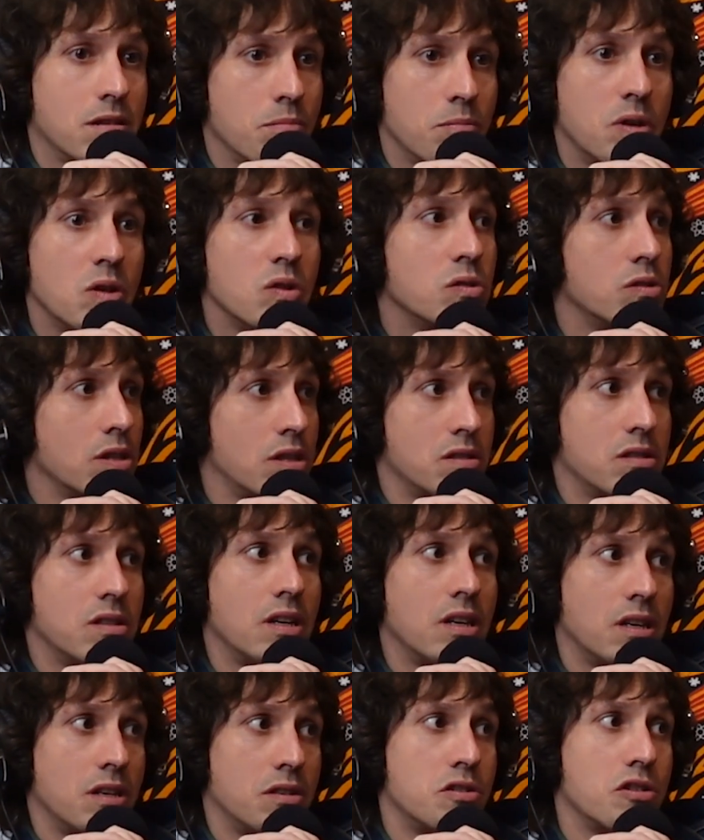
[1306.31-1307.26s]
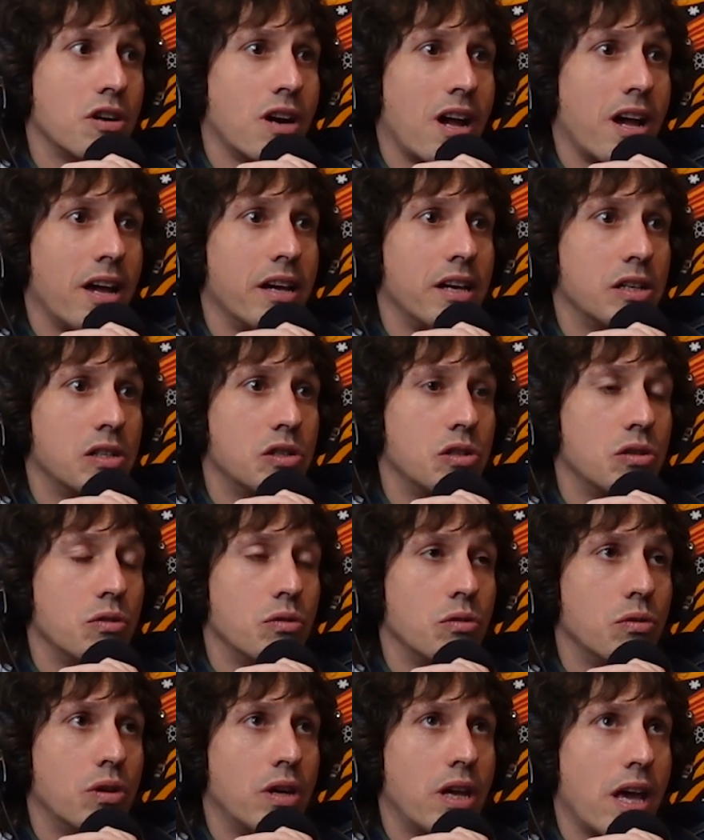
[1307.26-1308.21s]
the music scene and trying
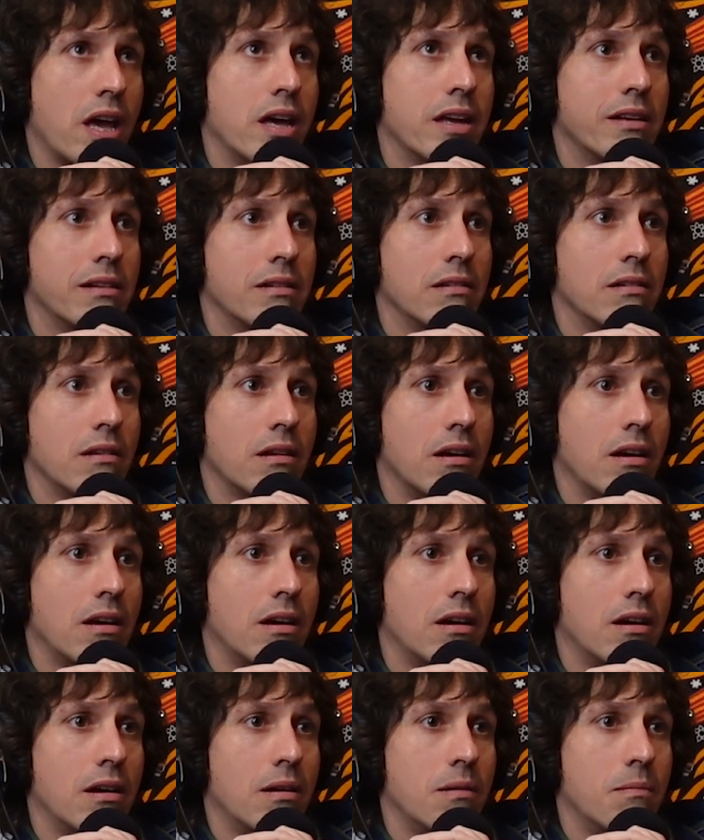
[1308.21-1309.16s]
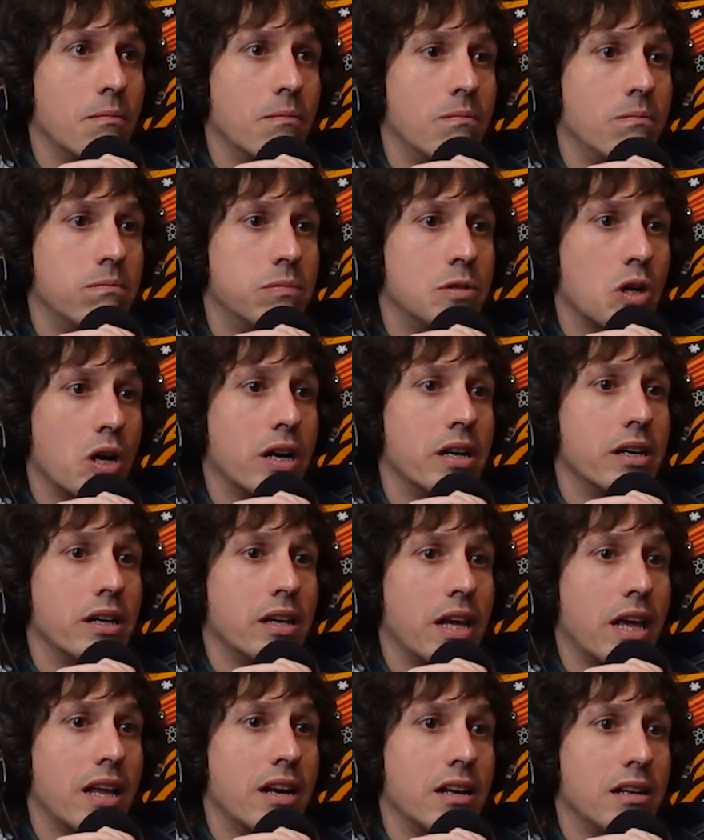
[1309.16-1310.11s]
to get
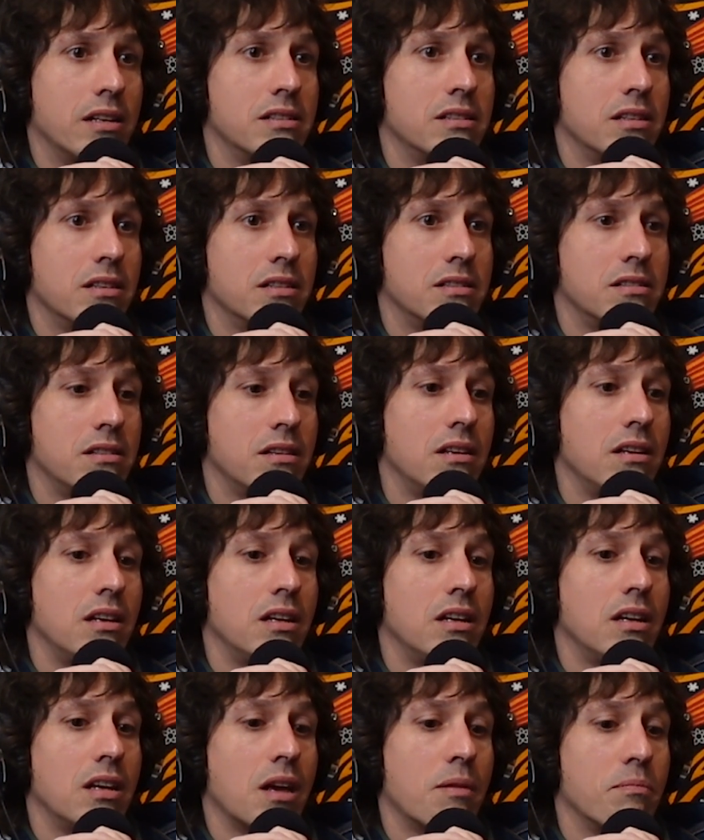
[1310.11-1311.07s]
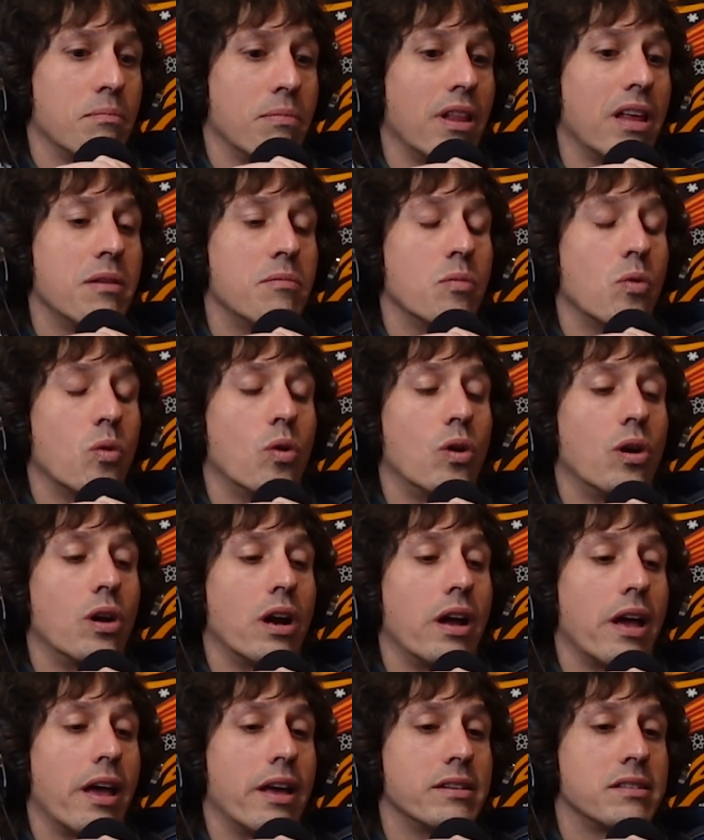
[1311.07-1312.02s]
into the city and play
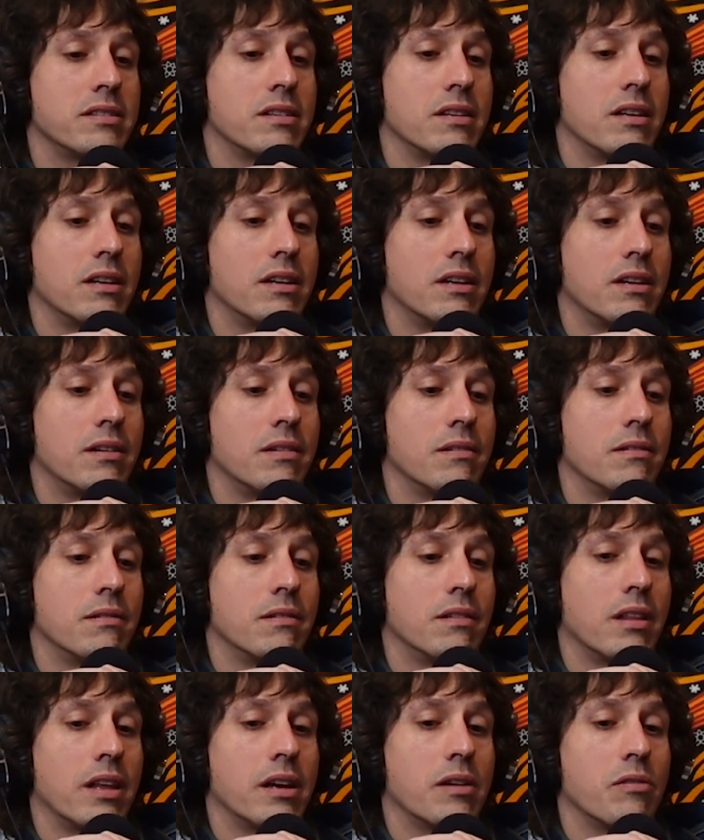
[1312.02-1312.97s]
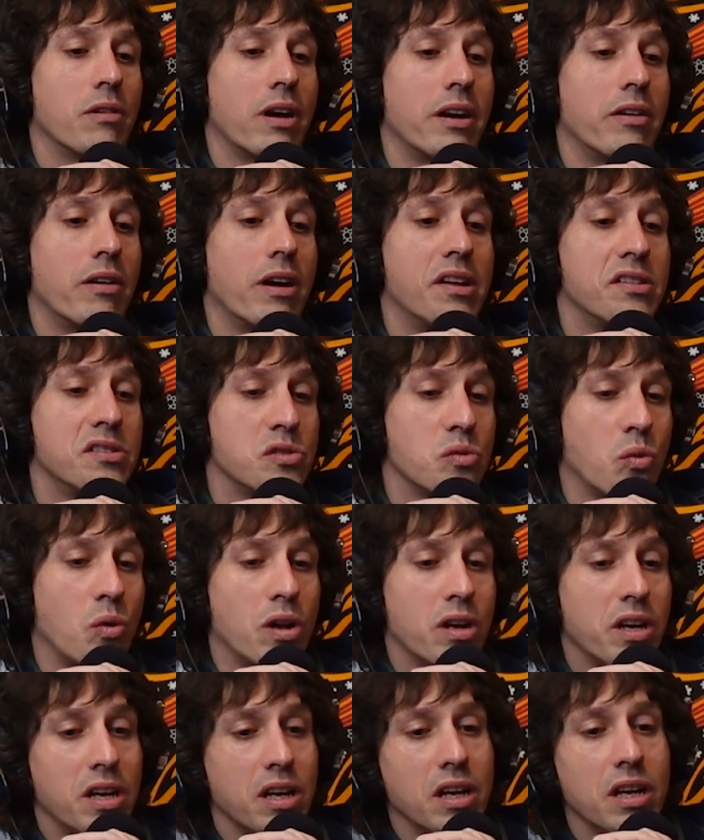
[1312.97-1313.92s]
more as a like right around
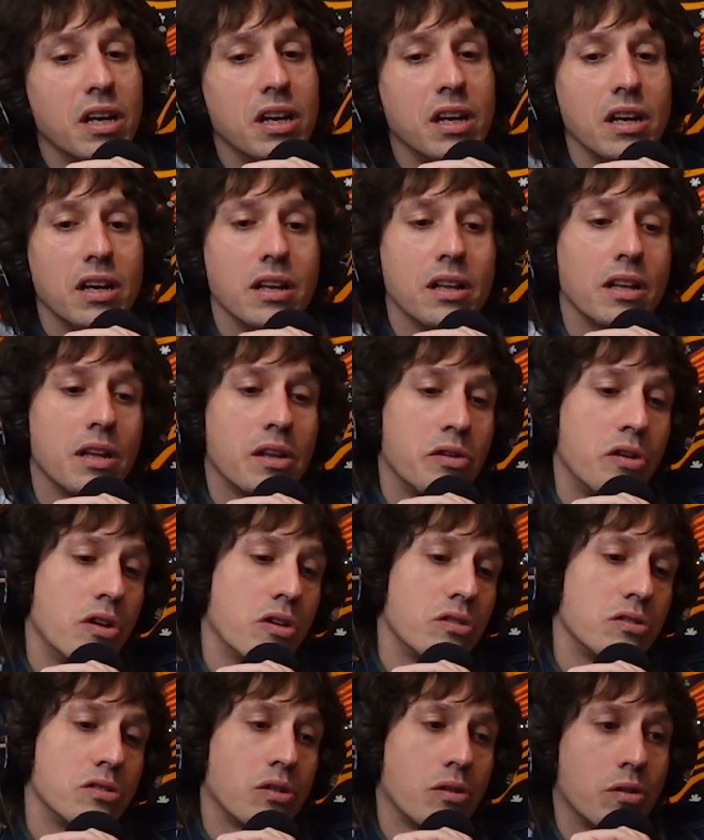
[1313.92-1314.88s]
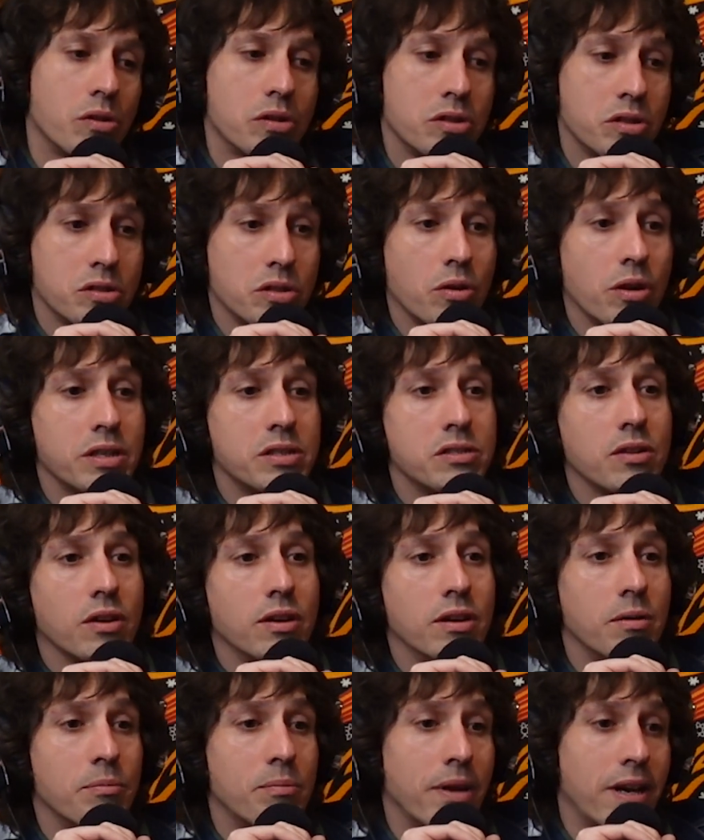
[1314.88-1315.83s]
20 years old or so. I
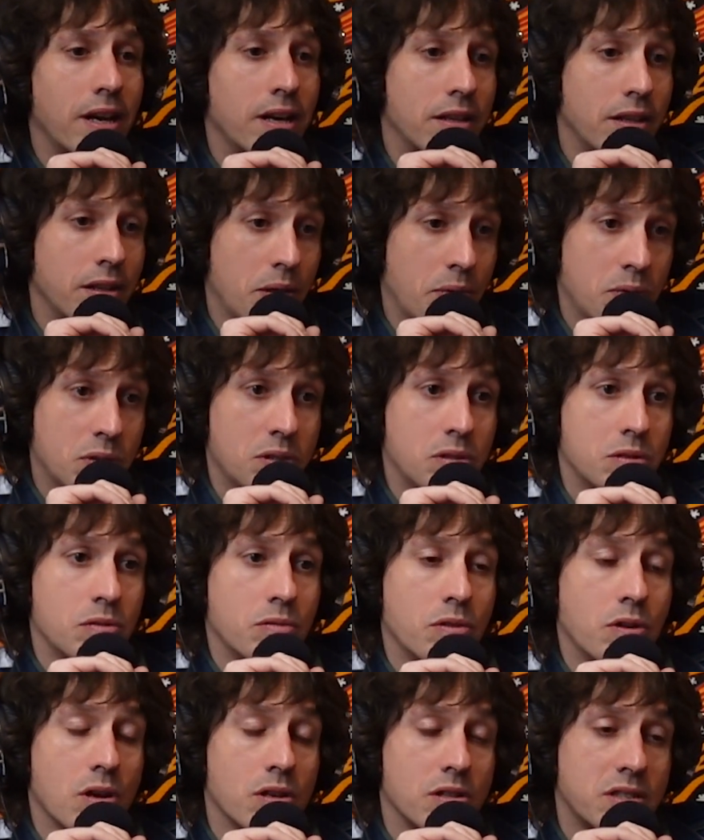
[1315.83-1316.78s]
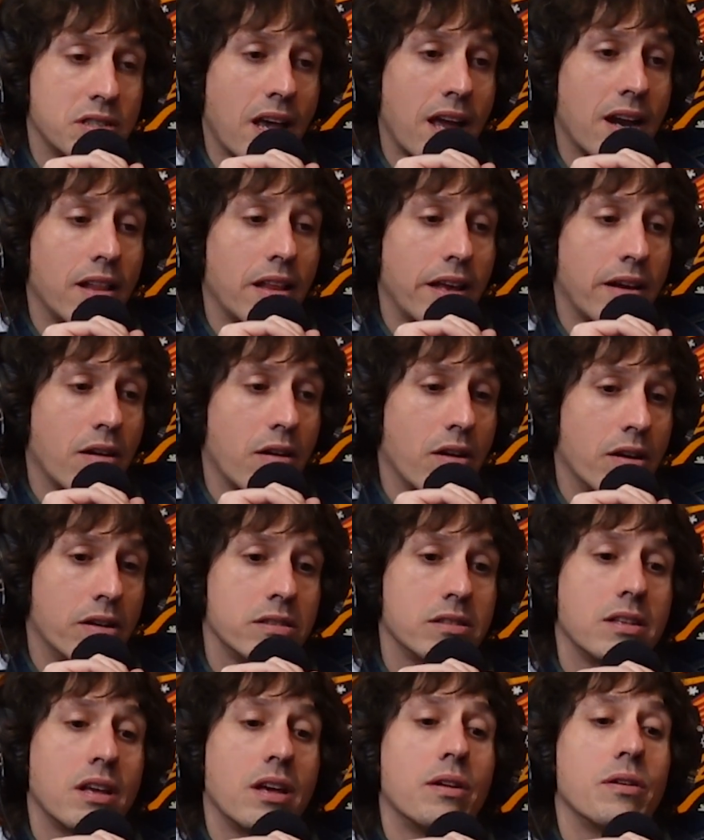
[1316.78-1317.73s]
started a band that was called Satellite
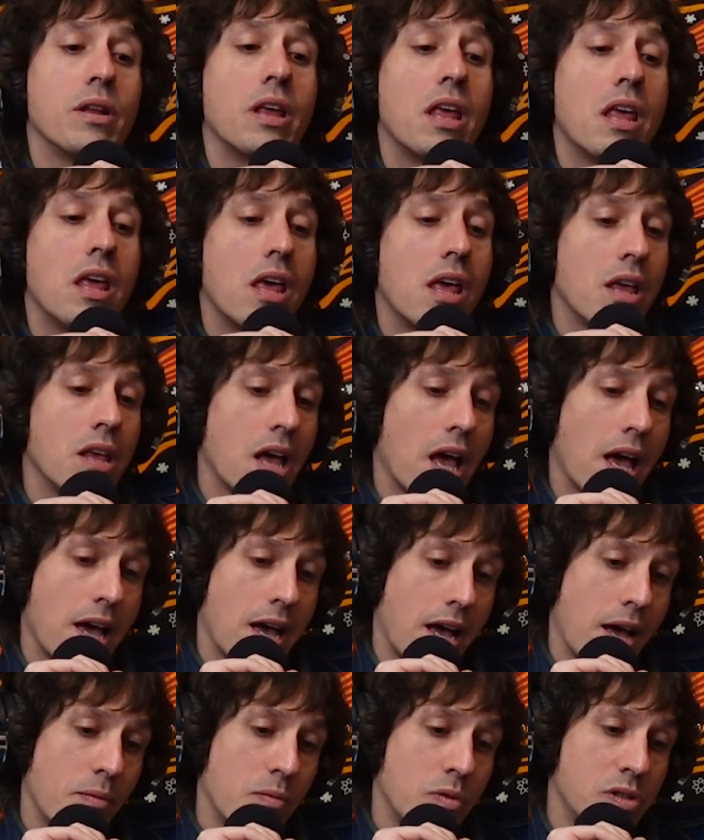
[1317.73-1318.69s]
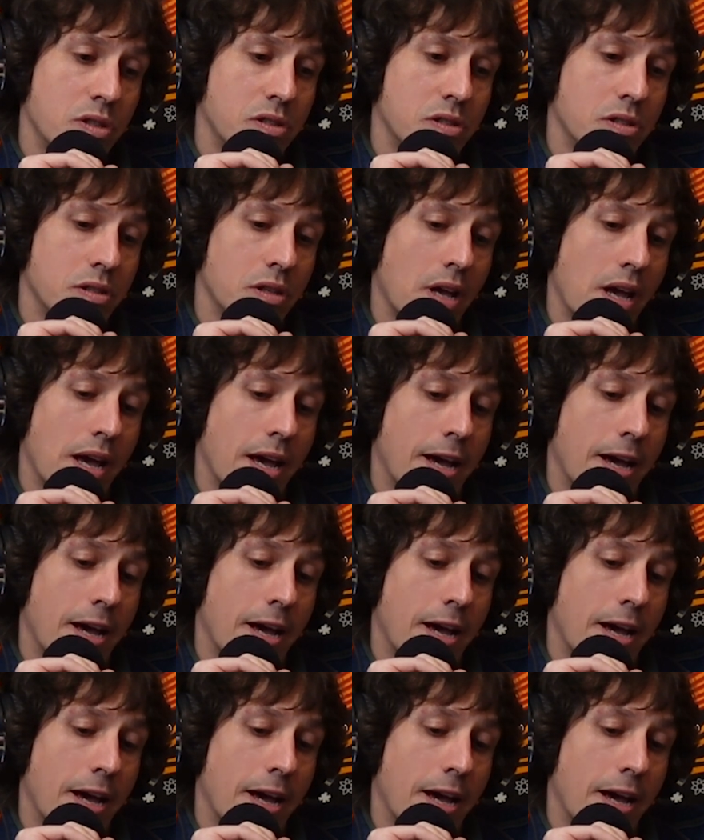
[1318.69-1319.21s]
Hearts that I was